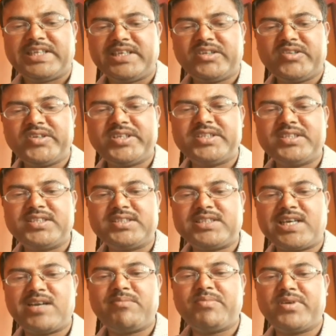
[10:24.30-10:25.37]
Thank you. It is
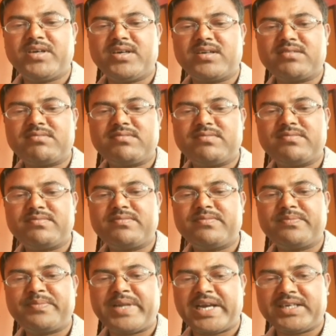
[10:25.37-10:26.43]
time for
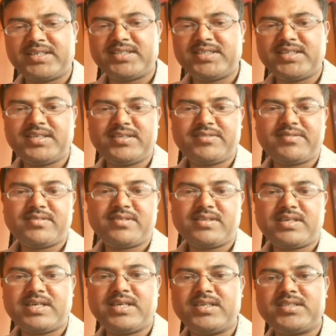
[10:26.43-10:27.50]
practicing,
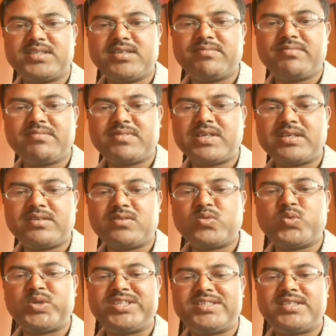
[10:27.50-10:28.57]
and some
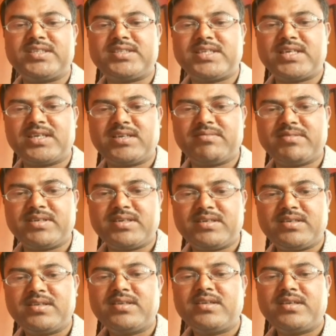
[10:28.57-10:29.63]
questions are
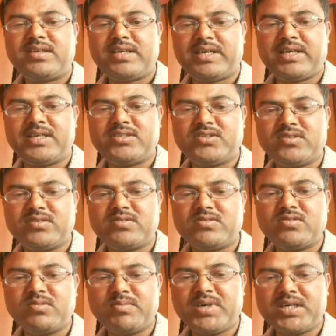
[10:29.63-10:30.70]
given as your
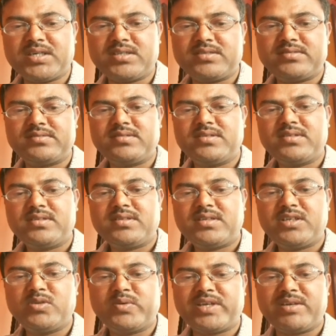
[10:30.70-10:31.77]
homework.
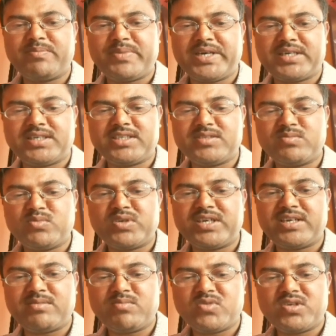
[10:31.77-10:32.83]
You can practice
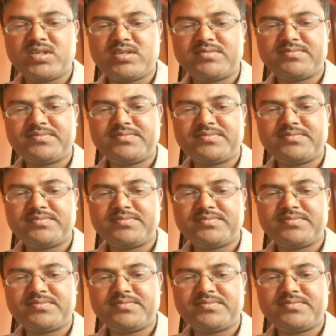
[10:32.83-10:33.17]
more and more.